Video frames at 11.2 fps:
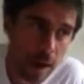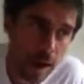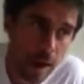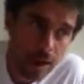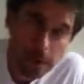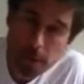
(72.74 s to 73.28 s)

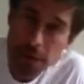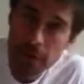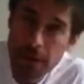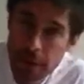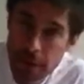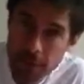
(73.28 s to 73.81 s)

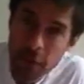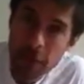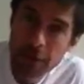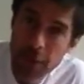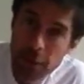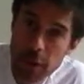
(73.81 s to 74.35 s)
if you go
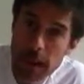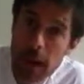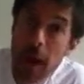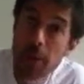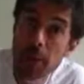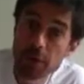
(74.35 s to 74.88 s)
into
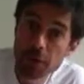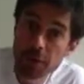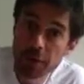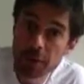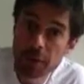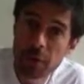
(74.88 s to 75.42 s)
a
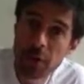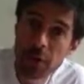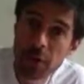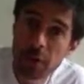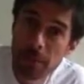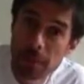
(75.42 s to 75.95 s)
butcher's, when you look
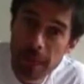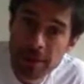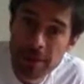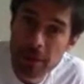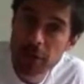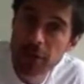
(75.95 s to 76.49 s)
at the
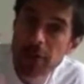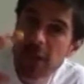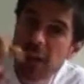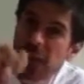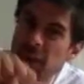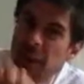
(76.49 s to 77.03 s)
meat, you'll see
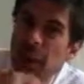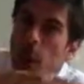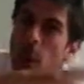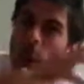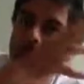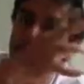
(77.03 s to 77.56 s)
that they've got that
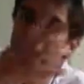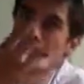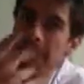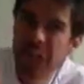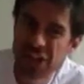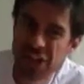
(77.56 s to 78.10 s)
white
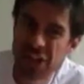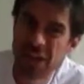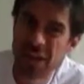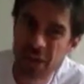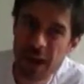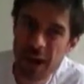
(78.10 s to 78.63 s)
meshing
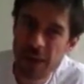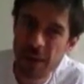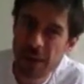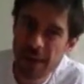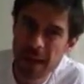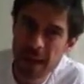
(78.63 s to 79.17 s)
around the
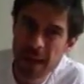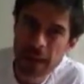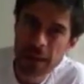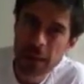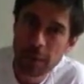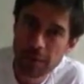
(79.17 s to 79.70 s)
meat.
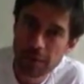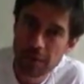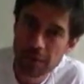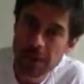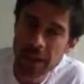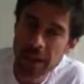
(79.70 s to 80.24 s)
I don't know if you've
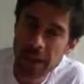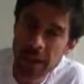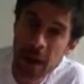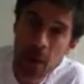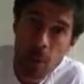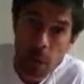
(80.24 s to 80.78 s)
seen that.
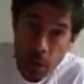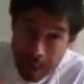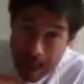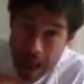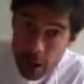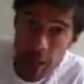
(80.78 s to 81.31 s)
Well,
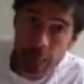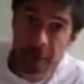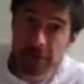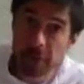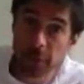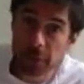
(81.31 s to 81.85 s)
our
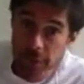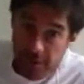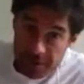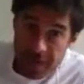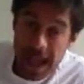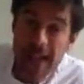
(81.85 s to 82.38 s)
muscles are
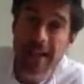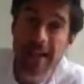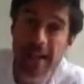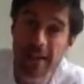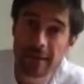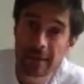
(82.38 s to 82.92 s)

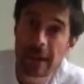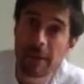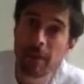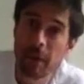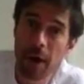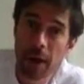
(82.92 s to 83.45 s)
exactly the same,
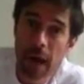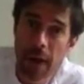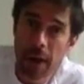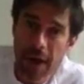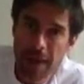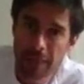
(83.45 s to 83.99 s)
all right? And
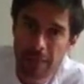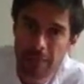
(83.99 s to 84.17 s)
that